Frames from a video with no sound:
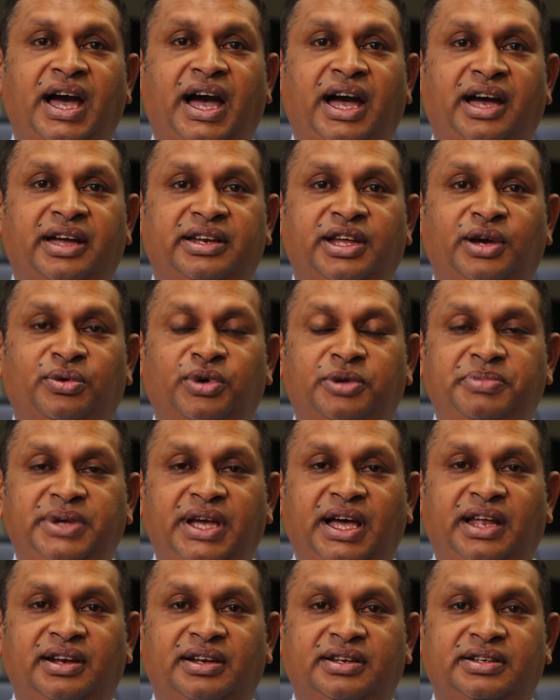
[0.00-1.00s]
there would
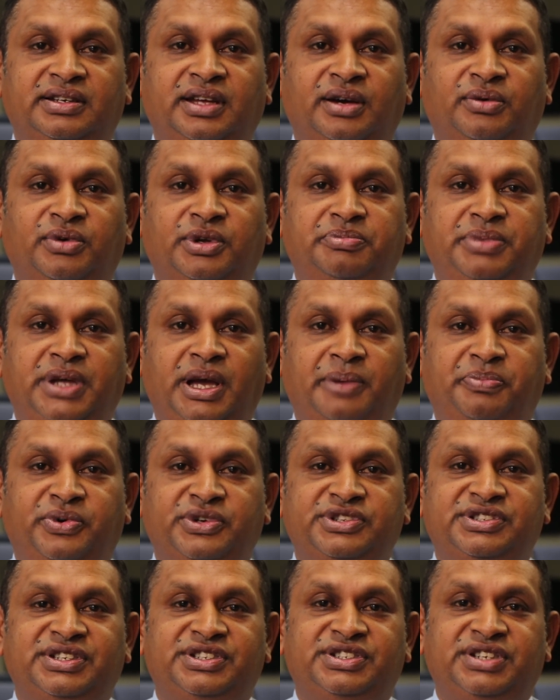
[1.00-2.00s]
be a
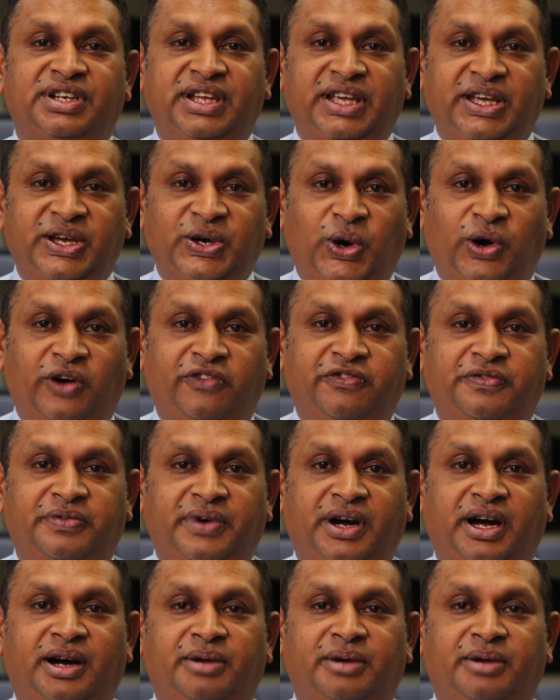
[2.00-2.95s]
positioning of